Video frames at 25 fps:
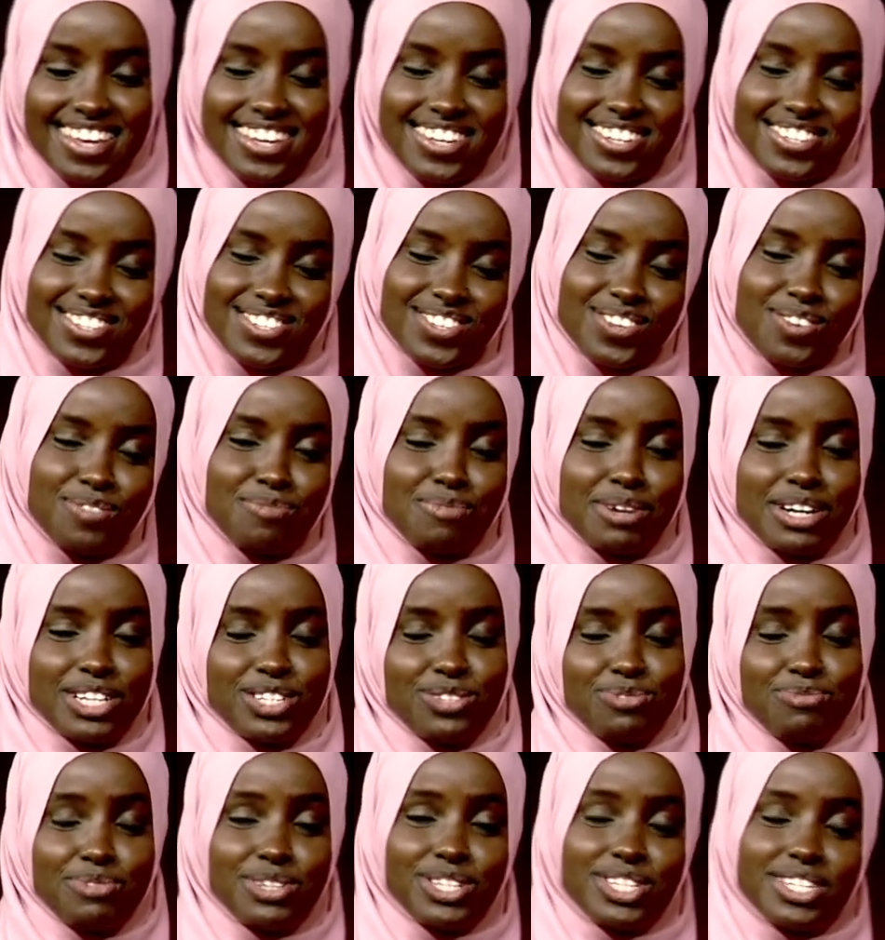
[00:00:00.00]
Thank you so
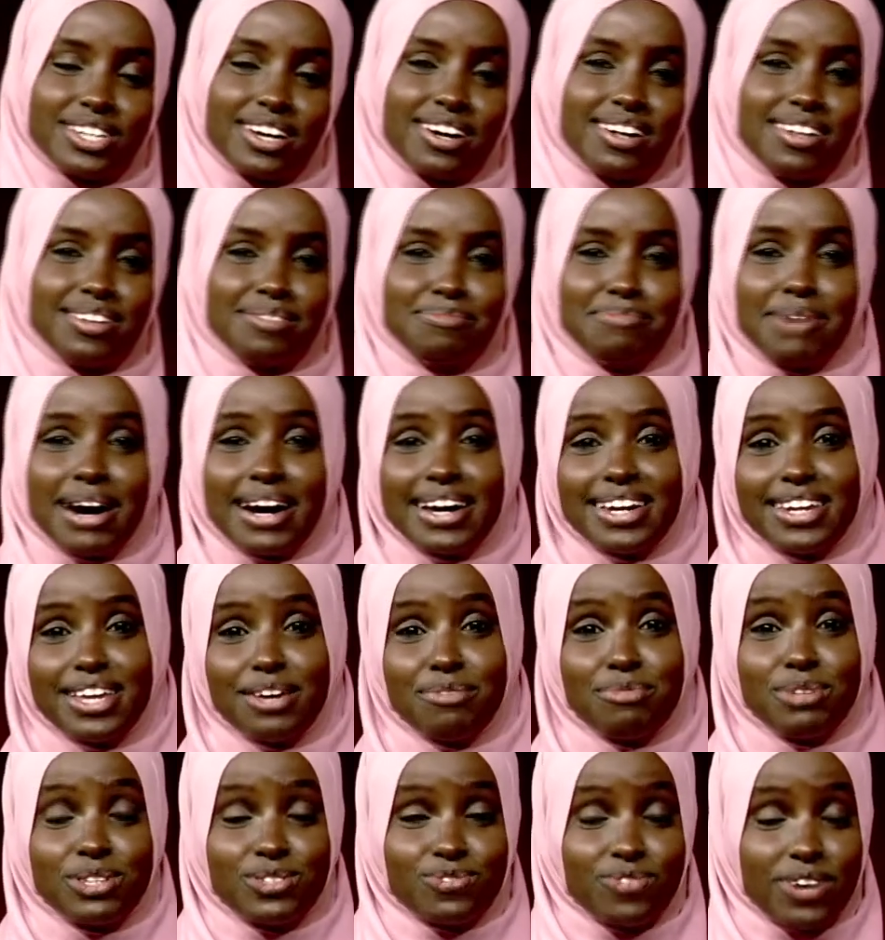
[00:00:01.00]
much, Michelle. My uh-huh.
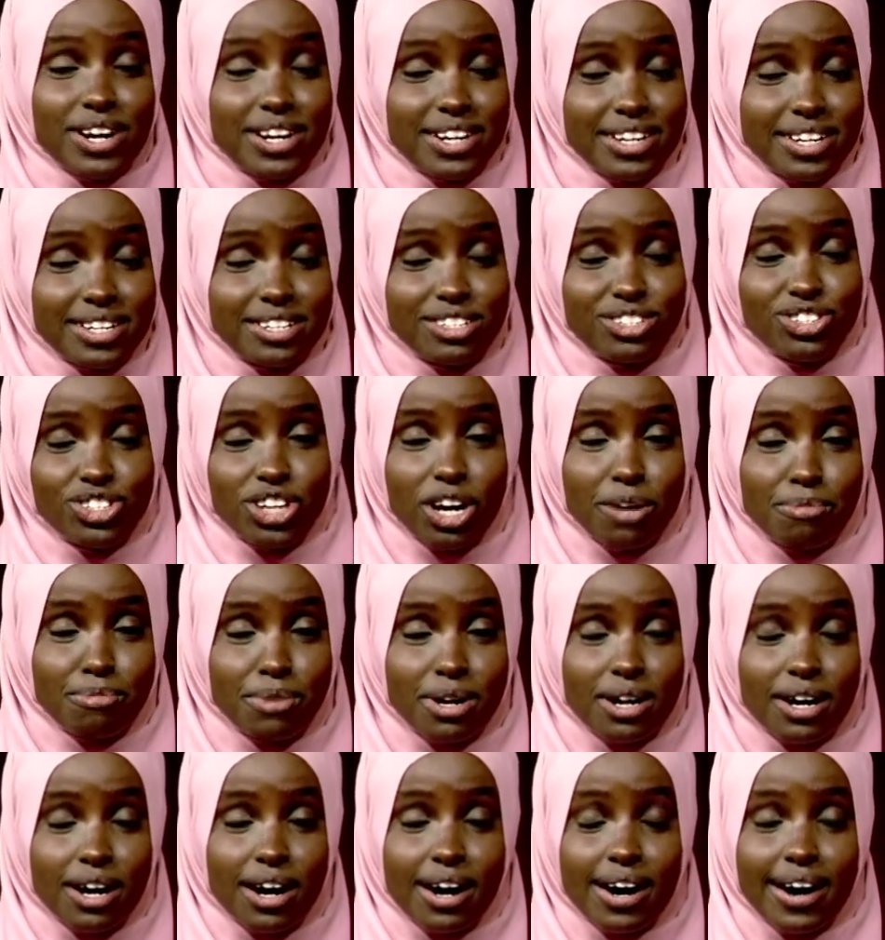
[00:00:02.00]
name is Farhia
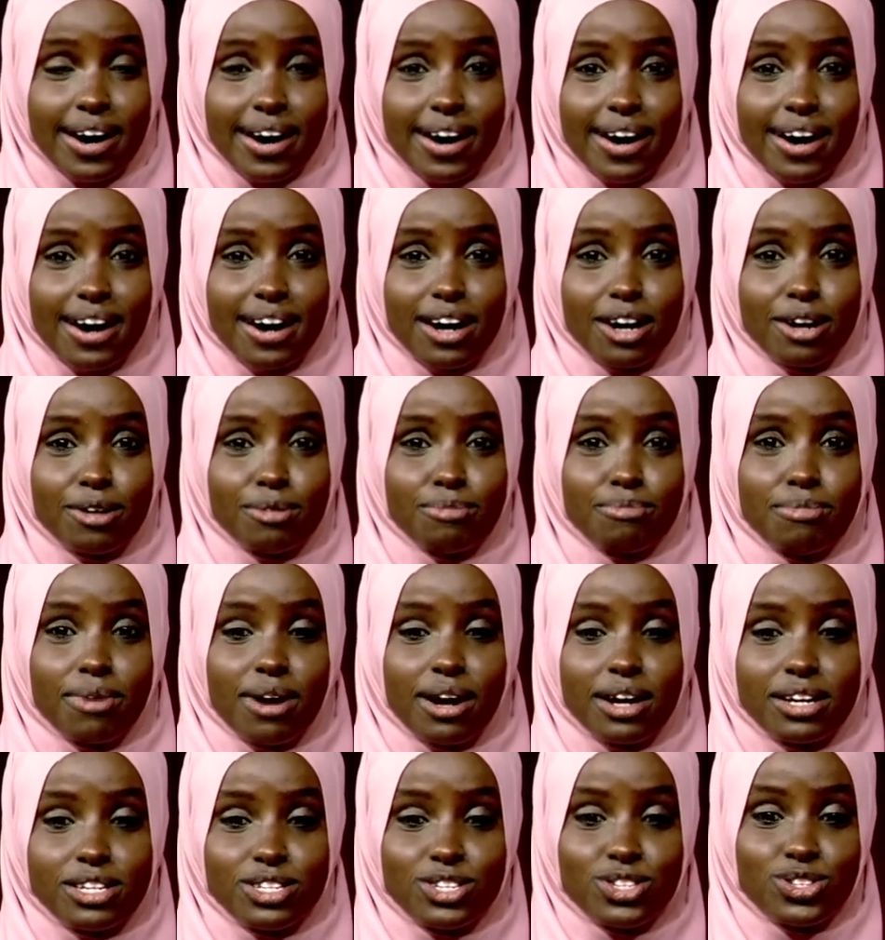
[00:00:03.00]
Jama. I am
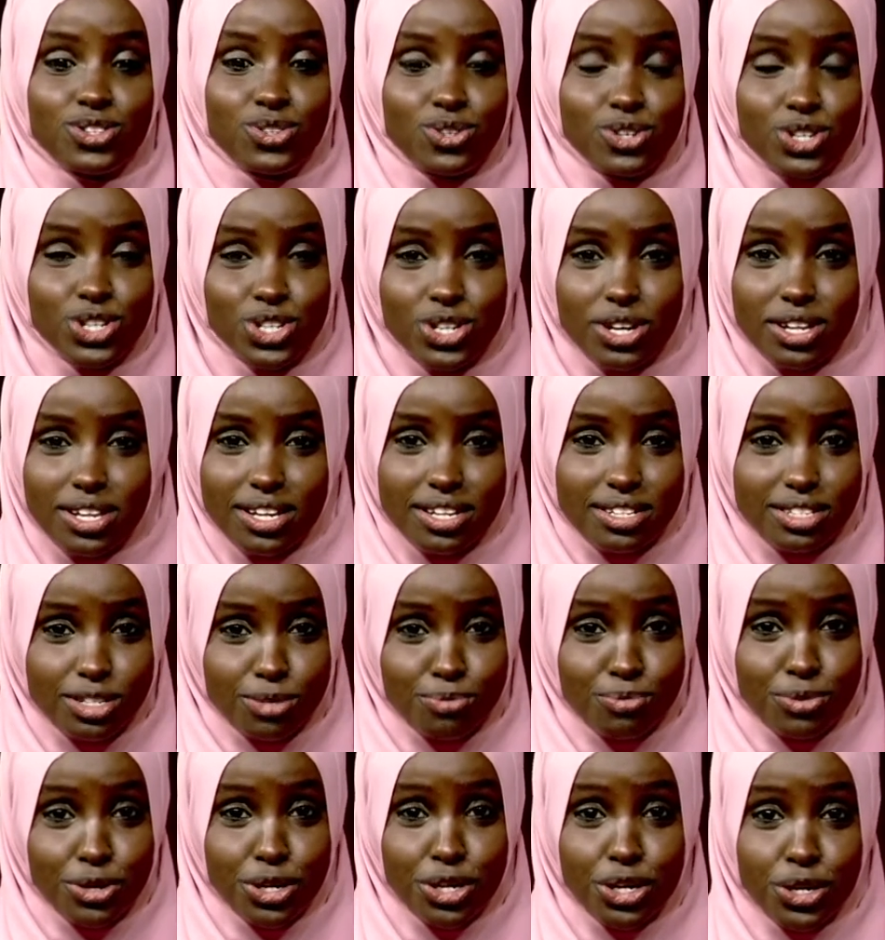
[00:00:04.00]
a social
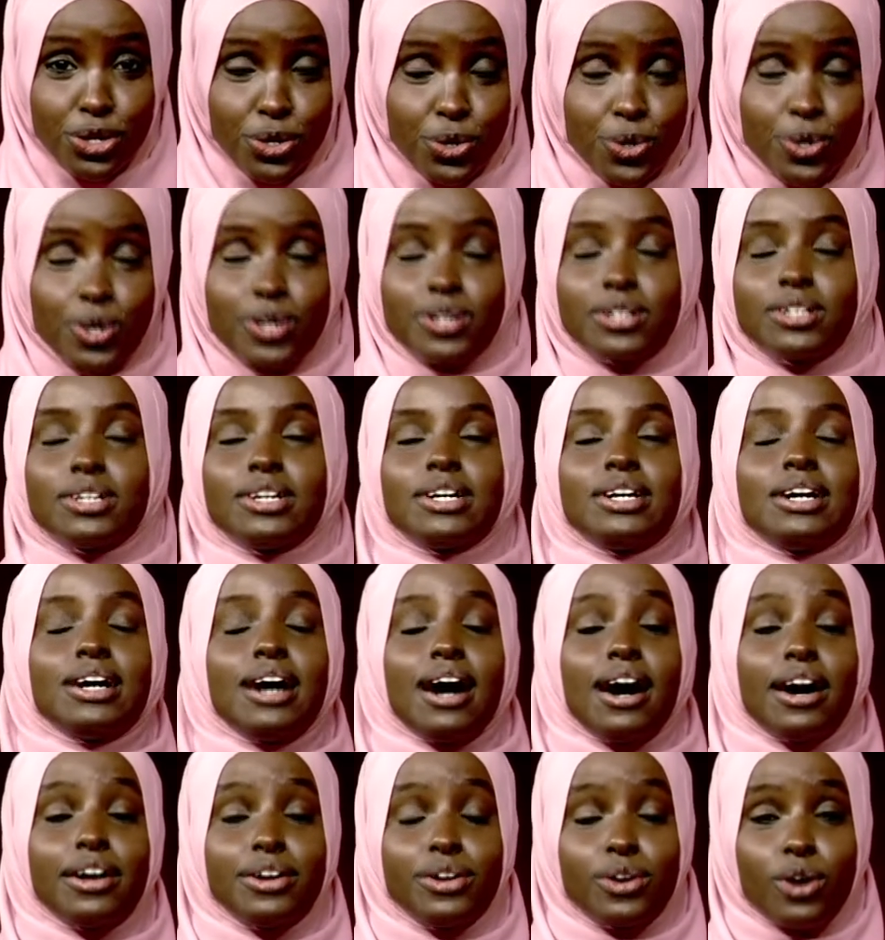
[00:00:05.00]
entrepreneur,
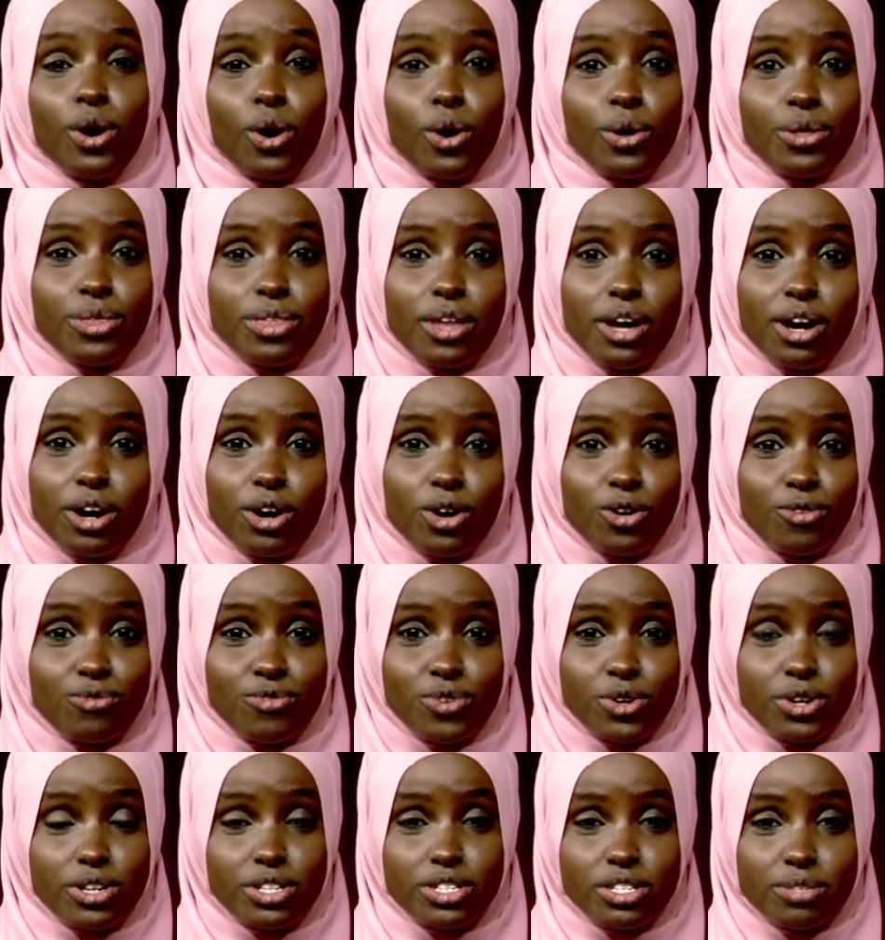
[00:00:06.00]
an author
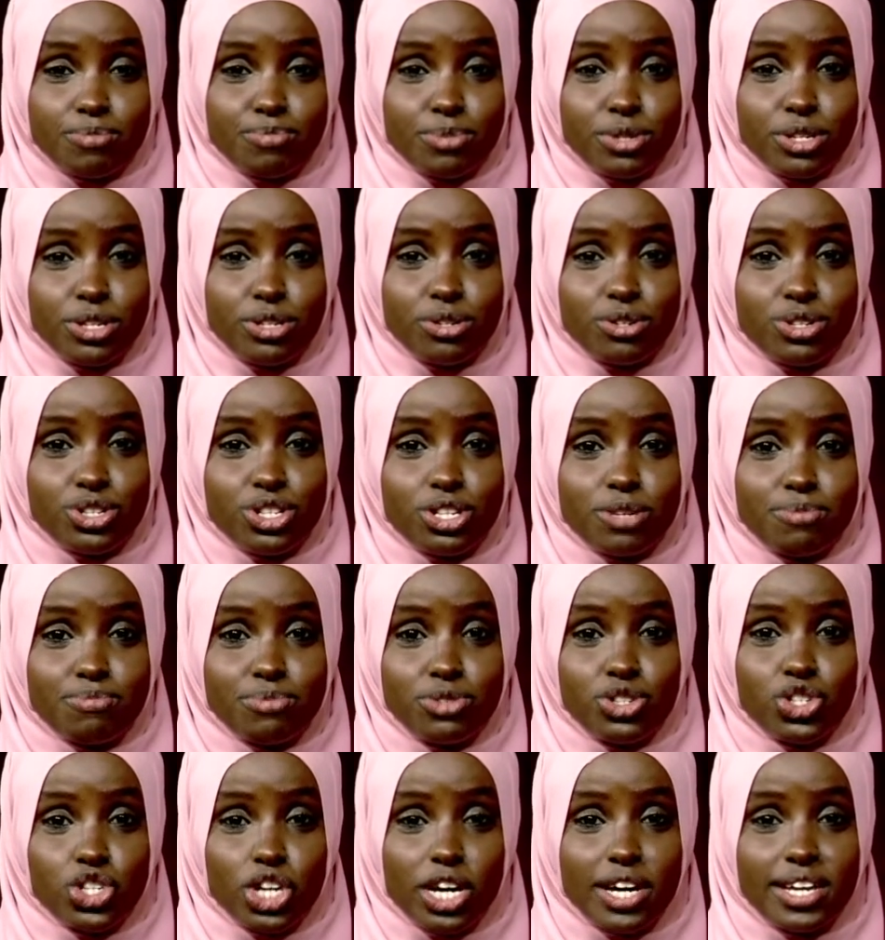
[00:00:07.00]
of your entrepreneurship
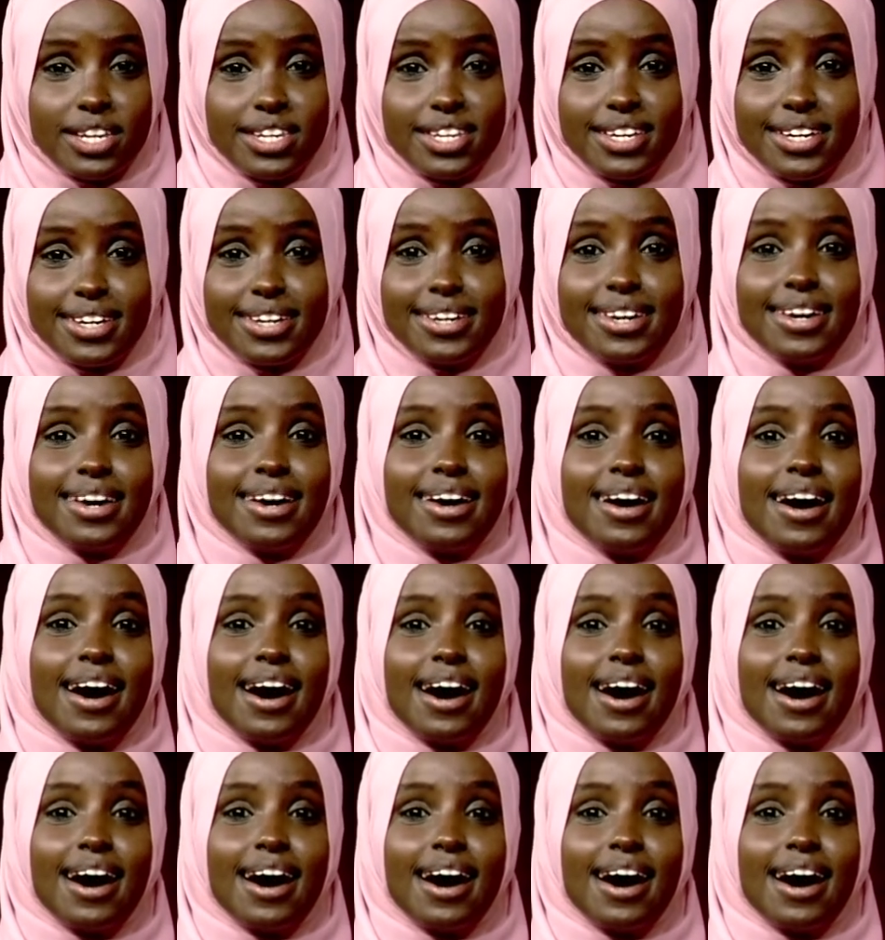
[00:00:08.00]
journey.